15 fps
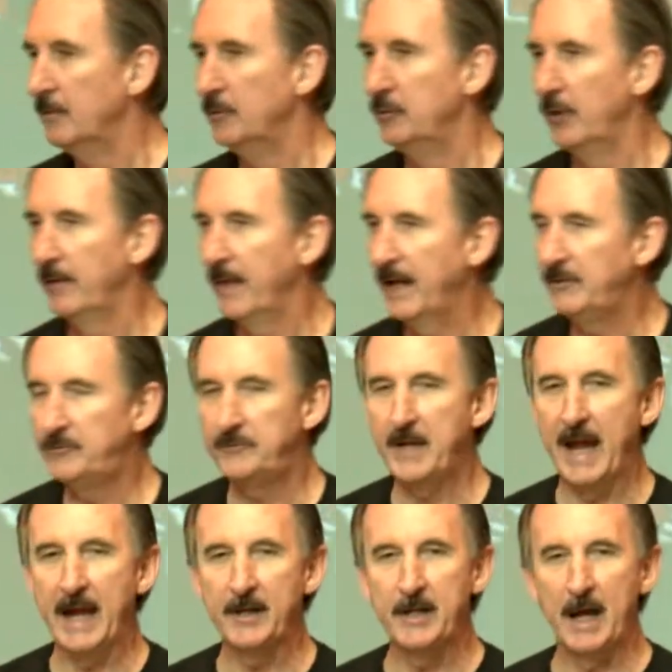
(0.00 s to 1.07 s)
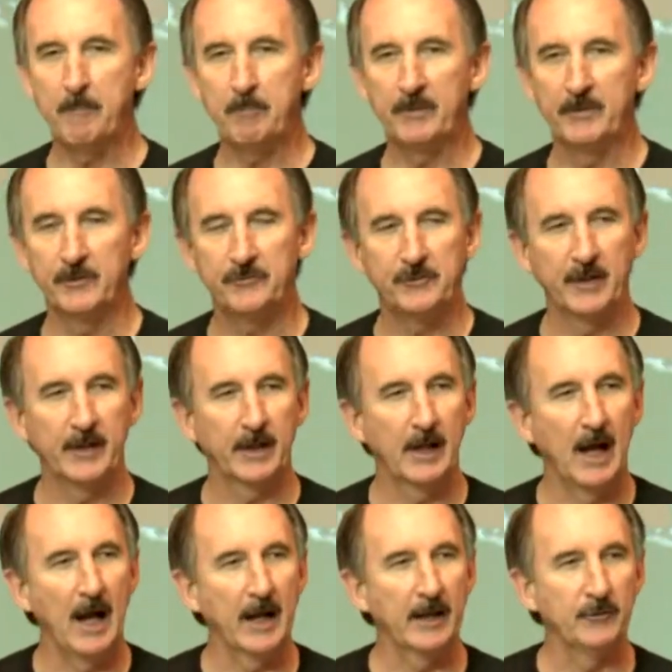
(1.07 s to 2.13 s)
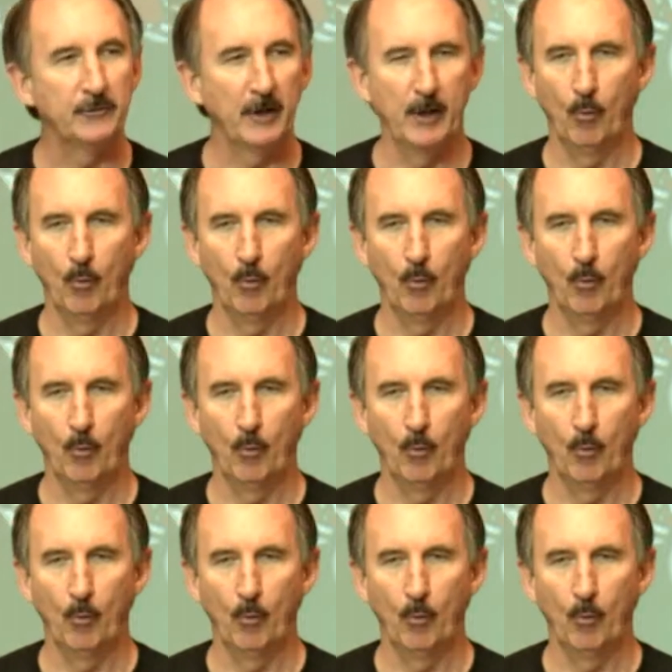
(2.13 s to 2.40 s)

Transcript: do they stand up in the synagogue and say,